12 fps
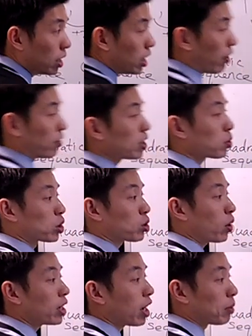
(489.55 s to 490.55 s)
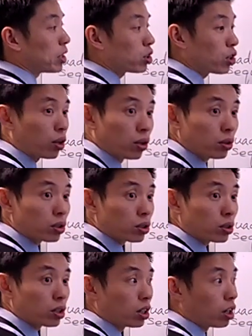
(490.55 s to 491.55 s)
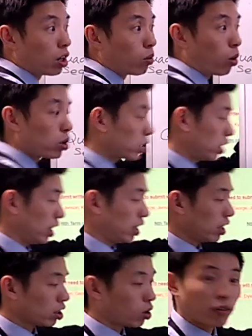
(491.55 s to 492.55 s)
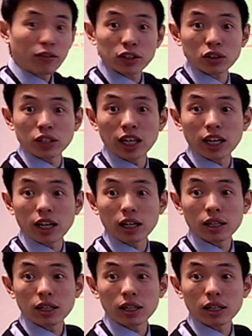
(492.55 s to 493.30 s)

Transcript: If this was going up in 2's, what's the coefficient here?